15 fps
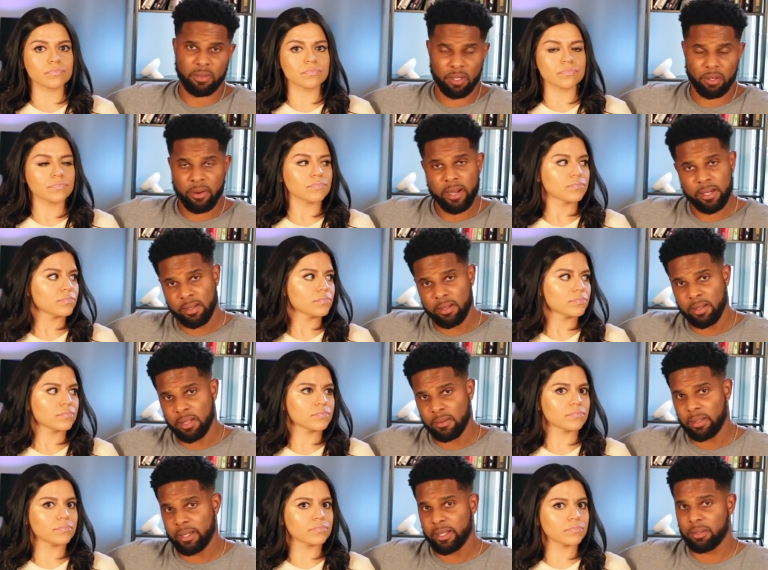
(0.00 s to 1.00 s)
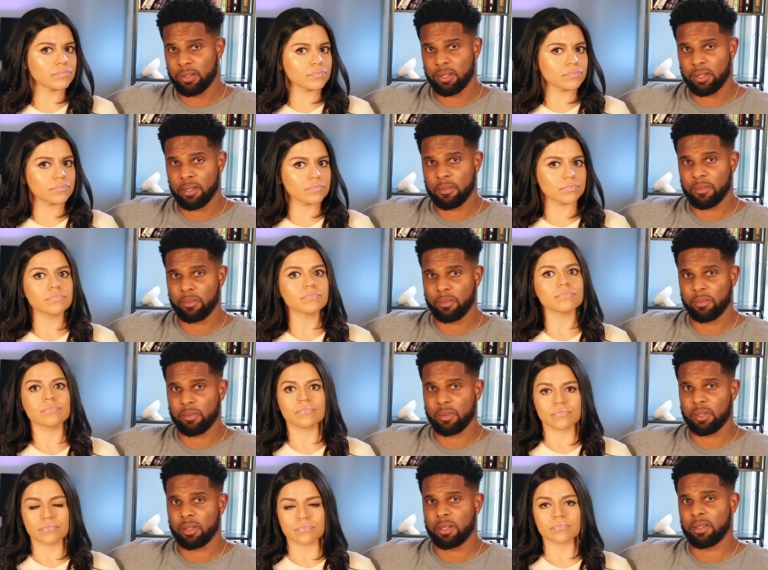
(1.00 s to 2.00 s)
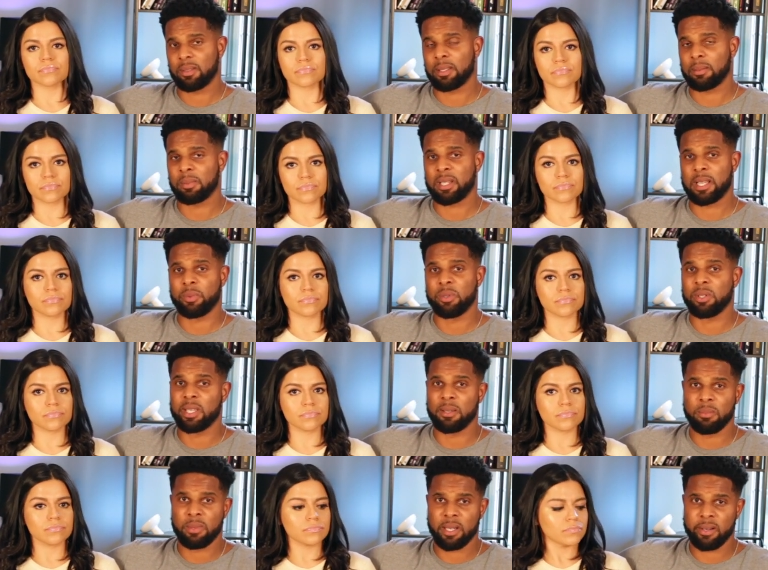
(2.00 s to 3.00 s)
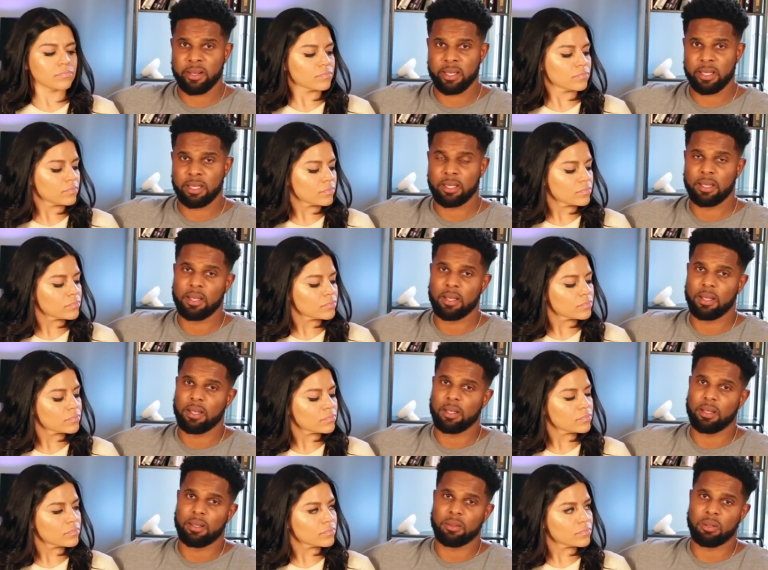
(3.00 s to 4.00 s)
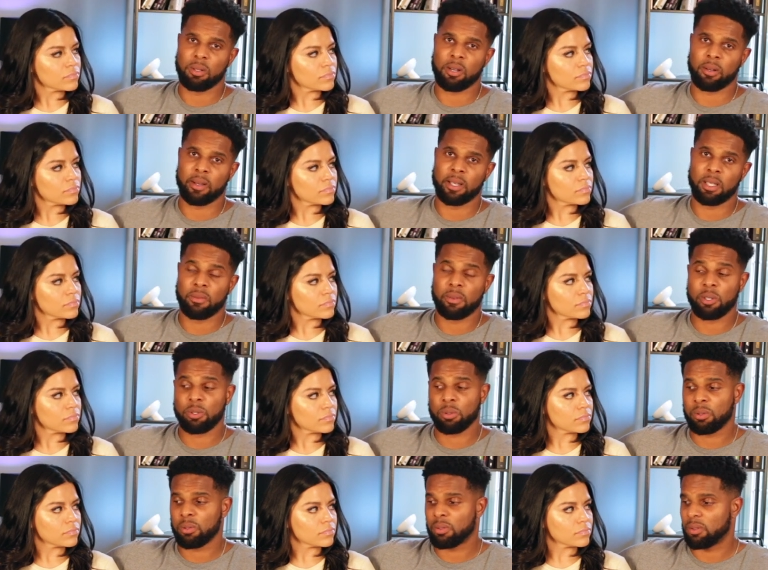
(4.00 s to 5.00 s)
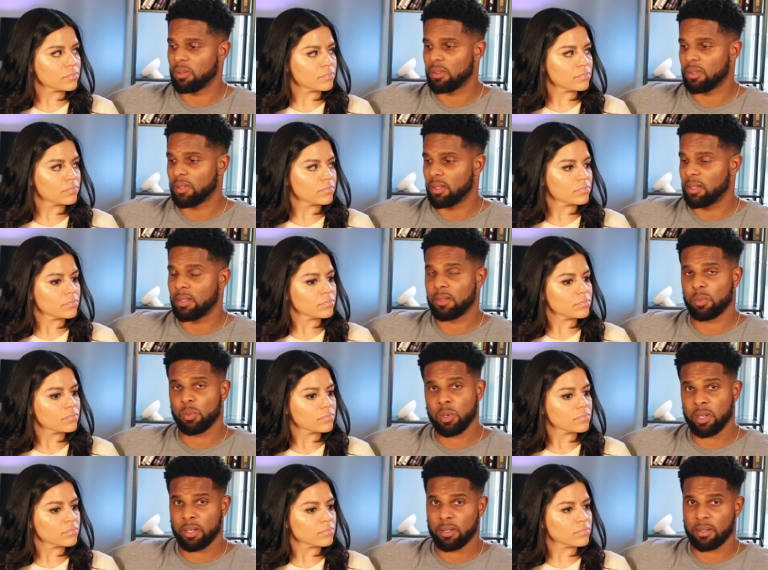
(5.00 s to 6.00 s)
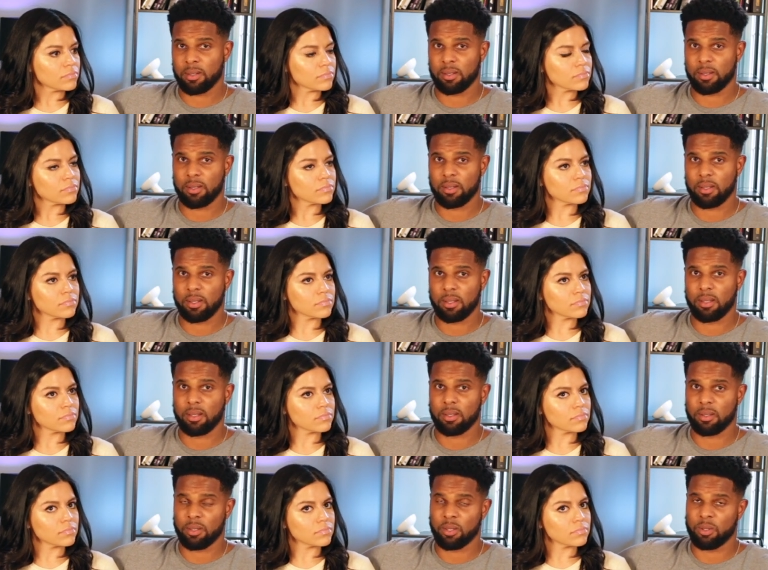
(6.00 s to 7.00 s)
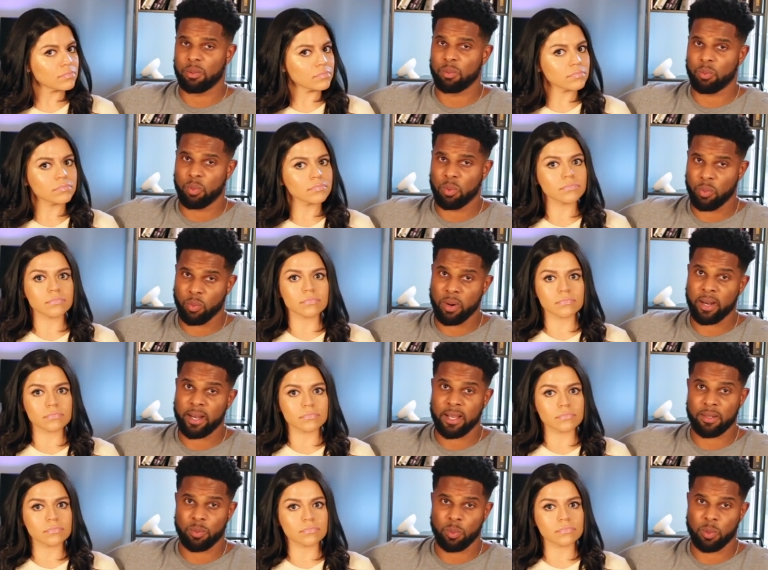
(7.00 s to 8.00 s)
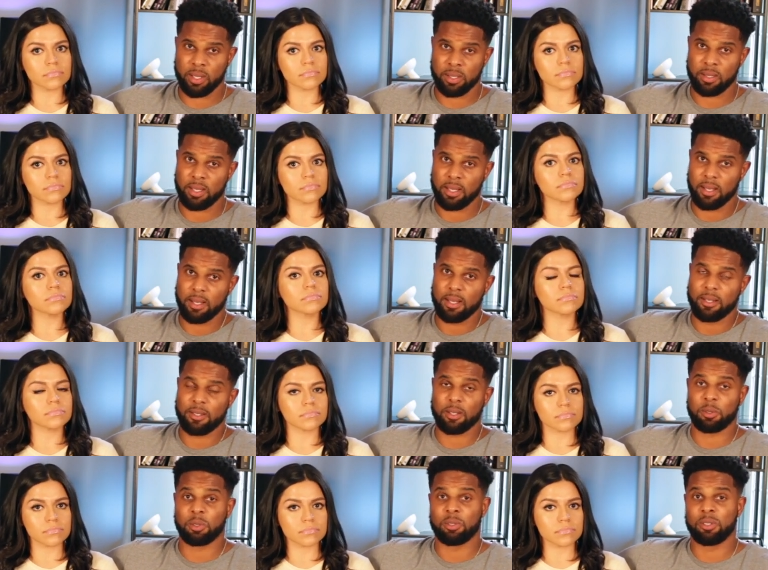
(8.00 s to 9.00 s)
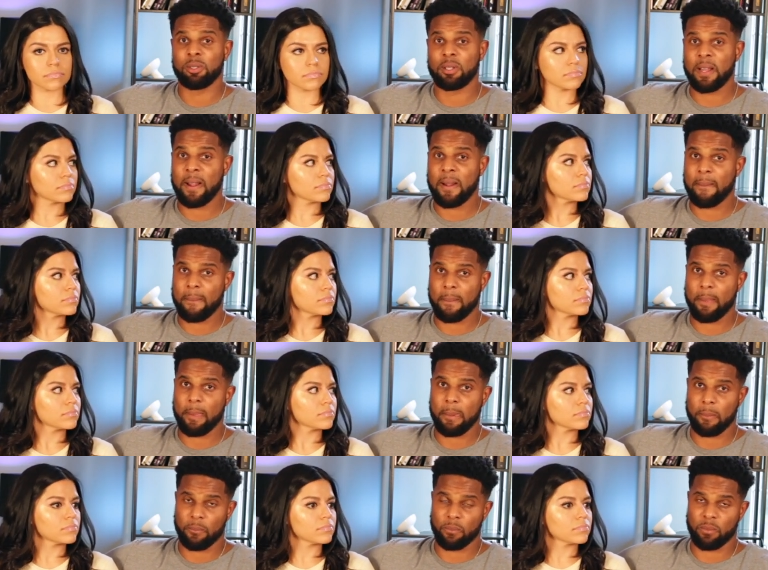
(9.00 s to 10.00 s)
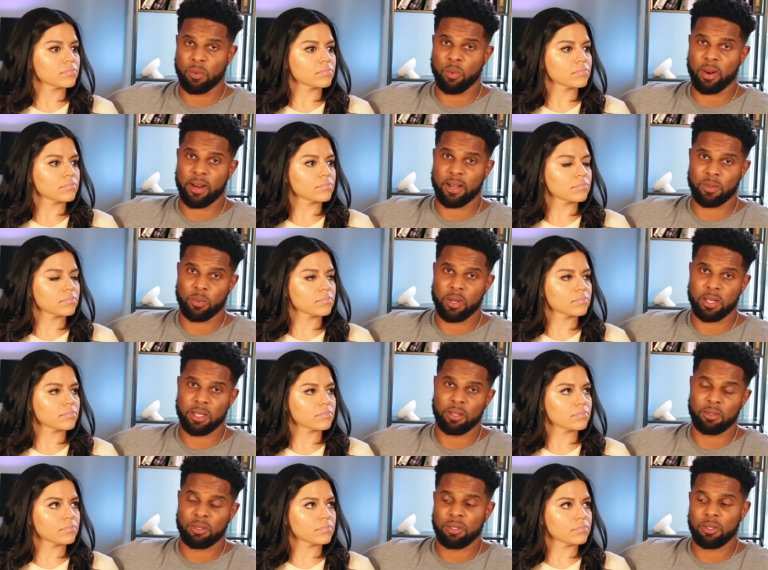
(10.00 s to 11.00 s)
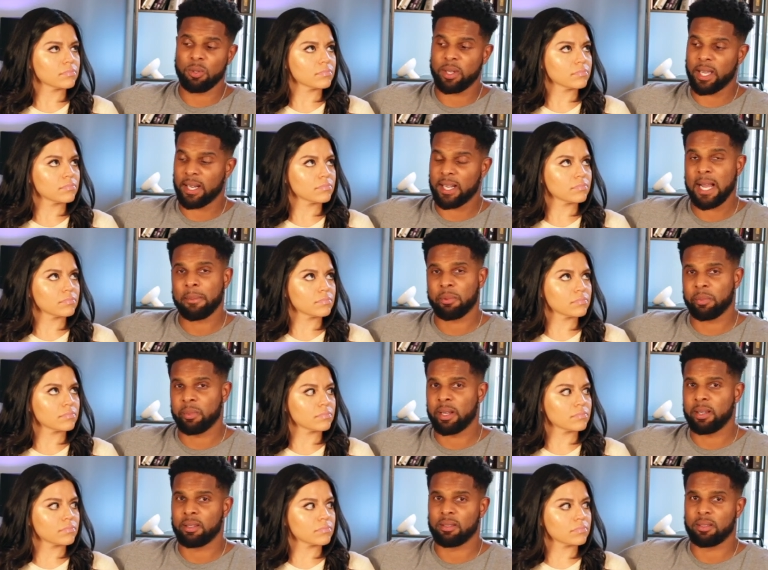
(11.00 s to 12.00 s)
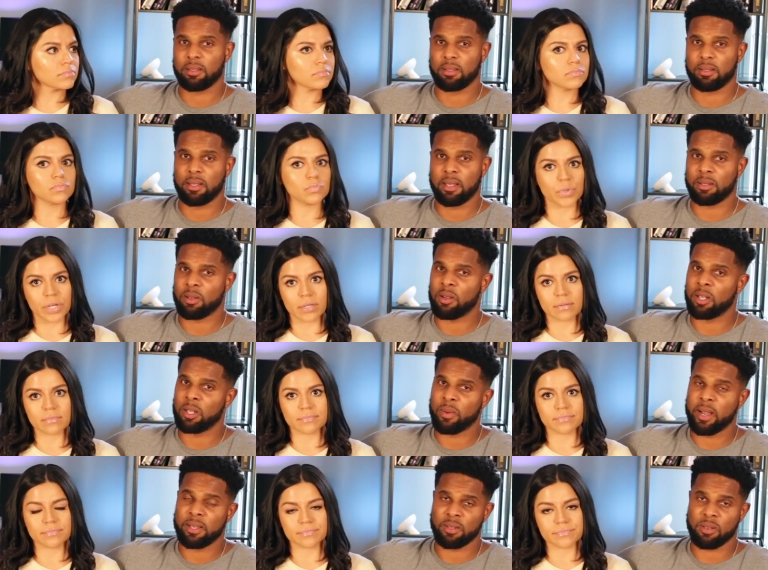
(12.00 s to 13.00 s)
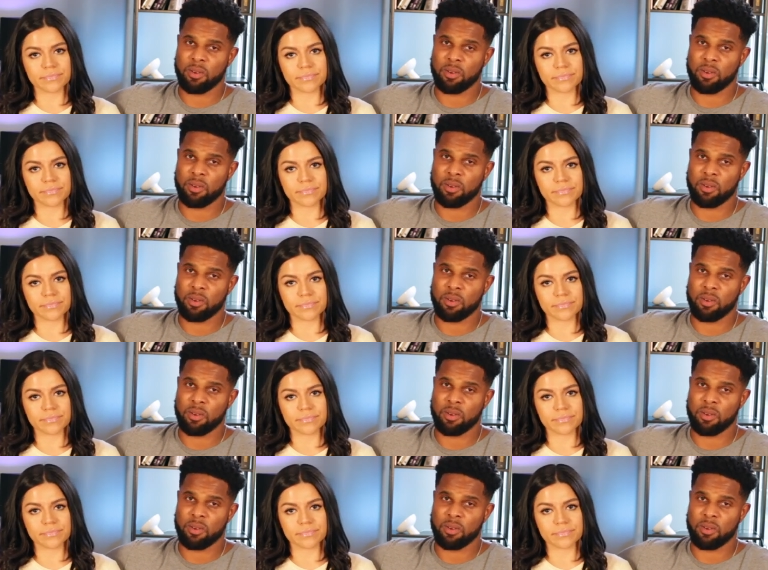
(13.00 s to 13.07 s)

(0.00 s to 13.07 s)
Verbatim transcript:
Speaker 1: for the greater good of relationship. Mm-hmm. Because sometimes when you get married, it's no longer individuals, it's one. So you work as one. So to do that, you work as one and you're two, you got to compromise. That's the only way it's